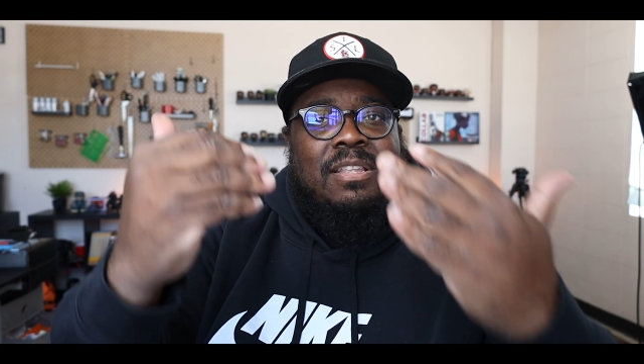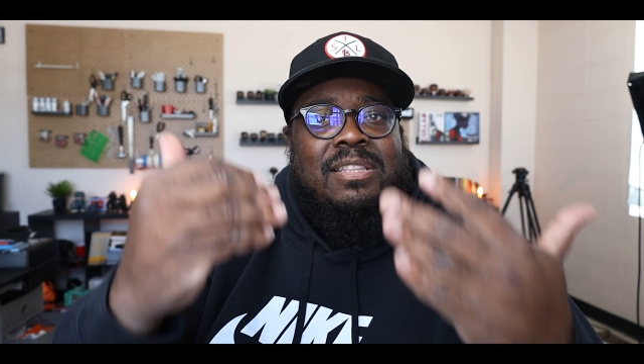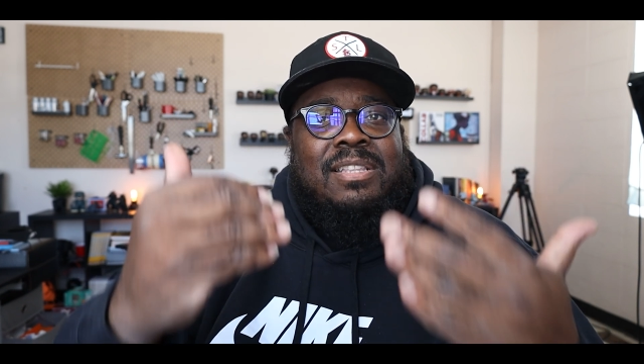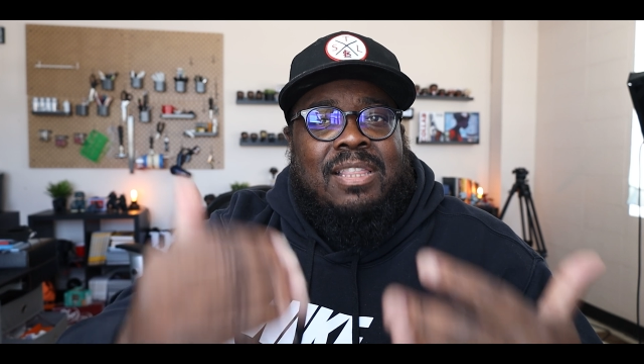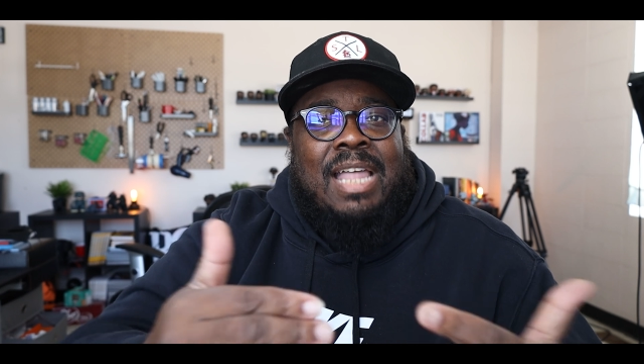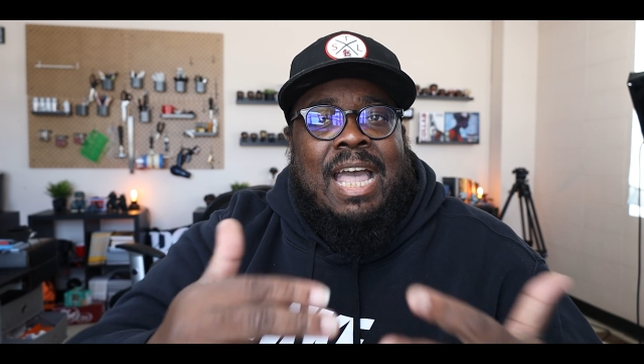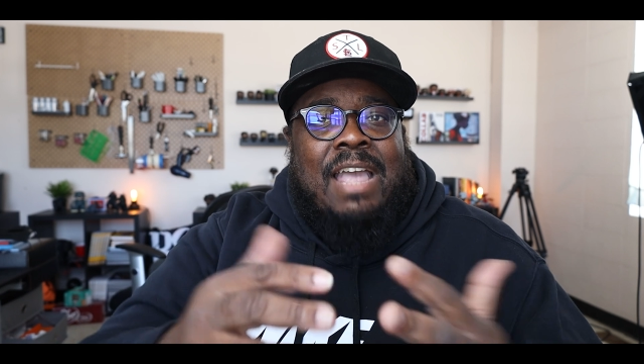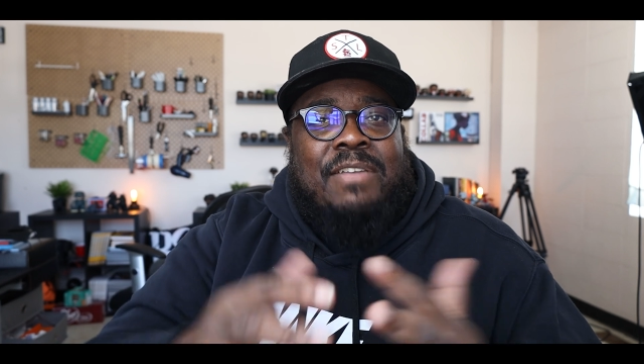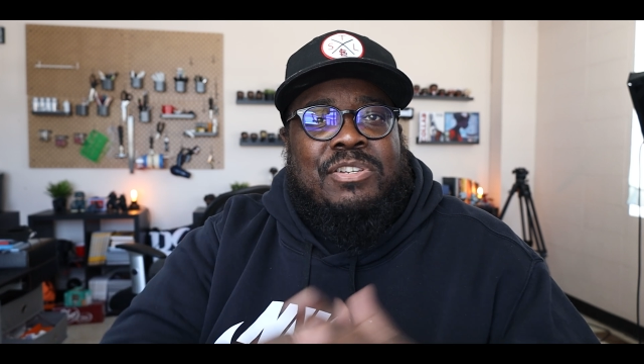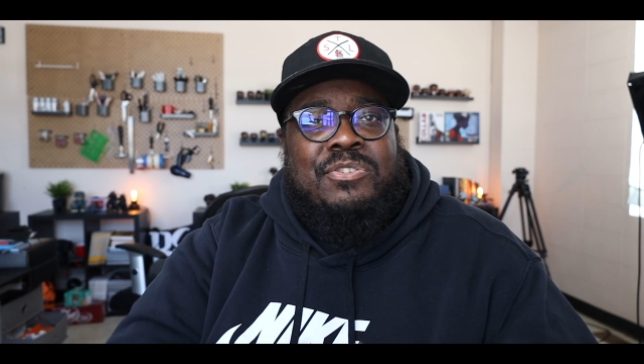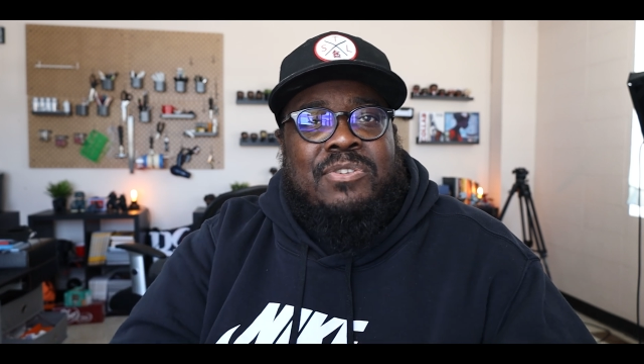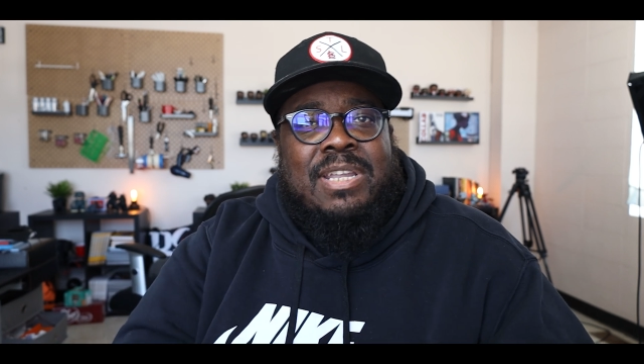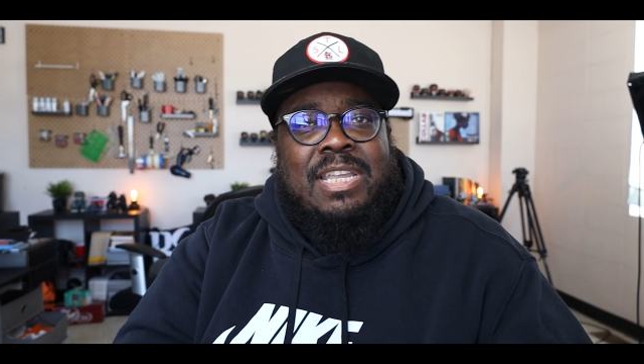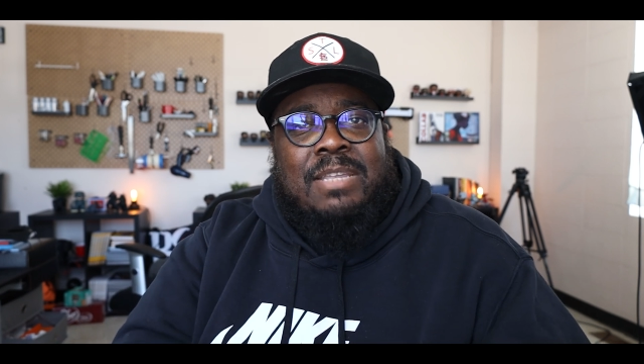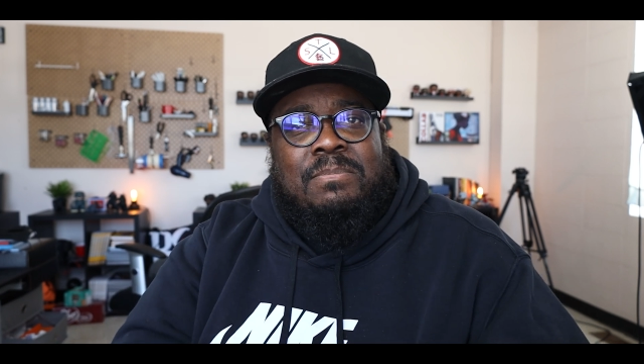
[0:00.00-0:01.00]
the live
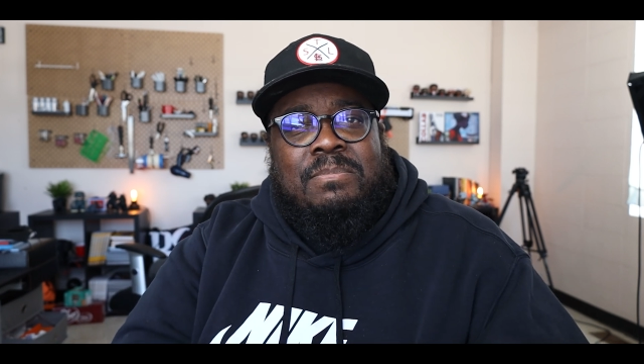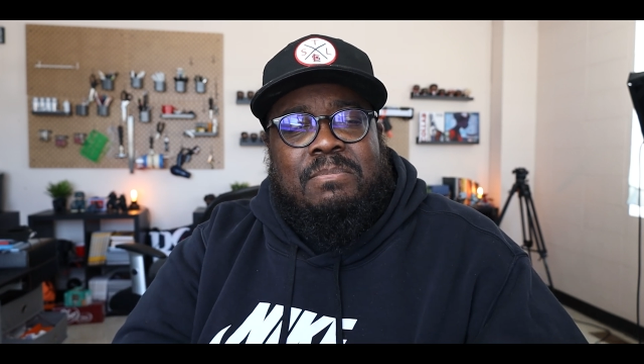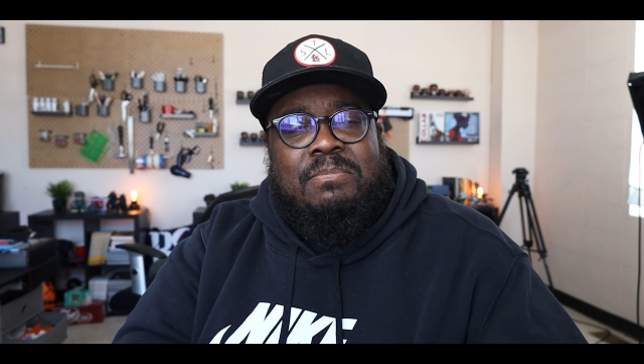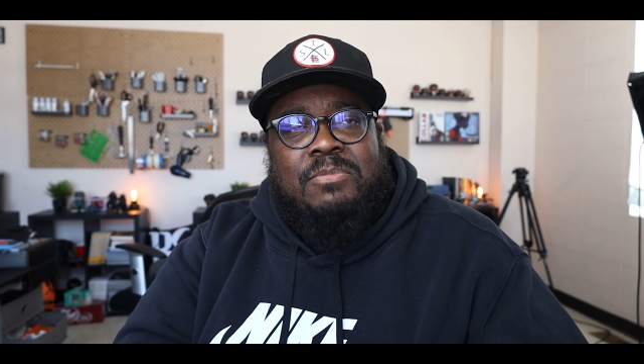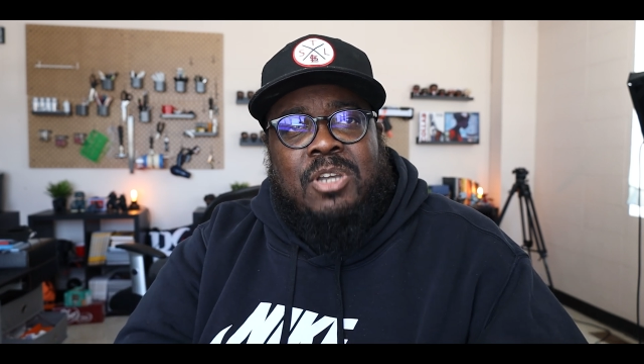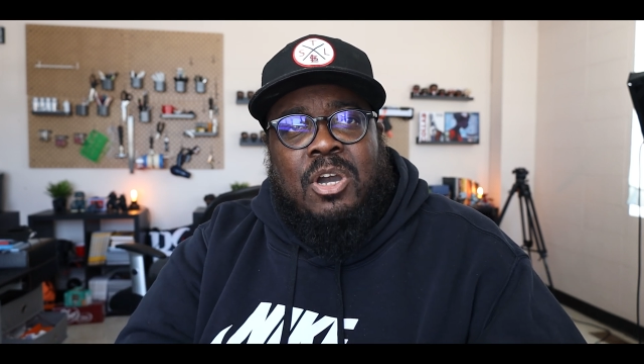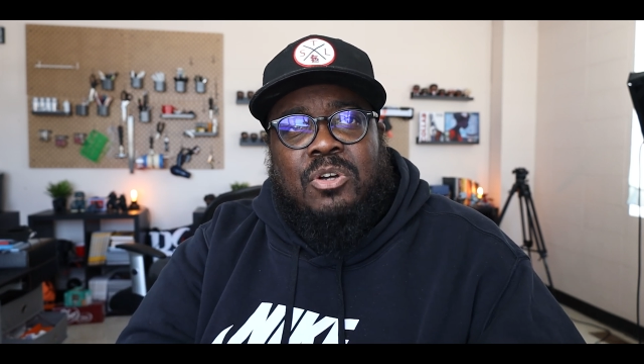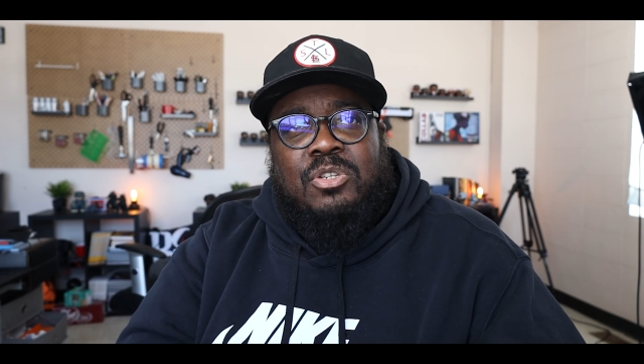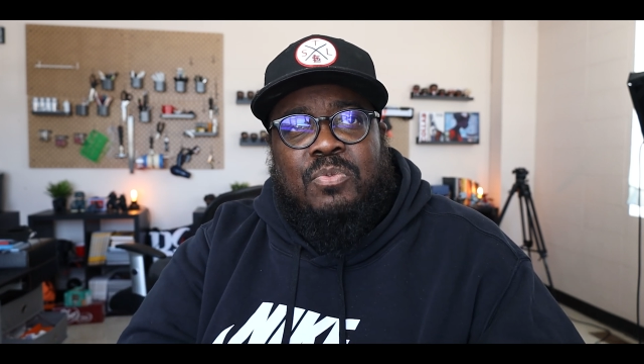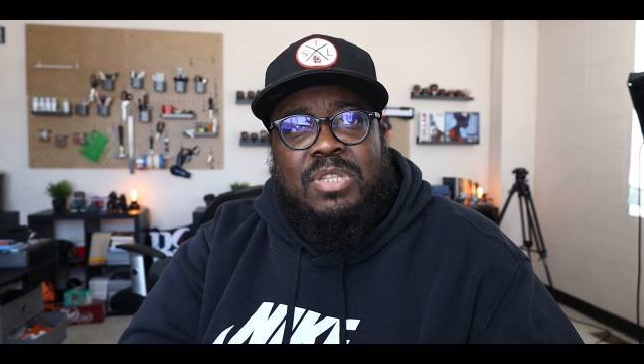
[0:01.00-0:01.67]
stream Talks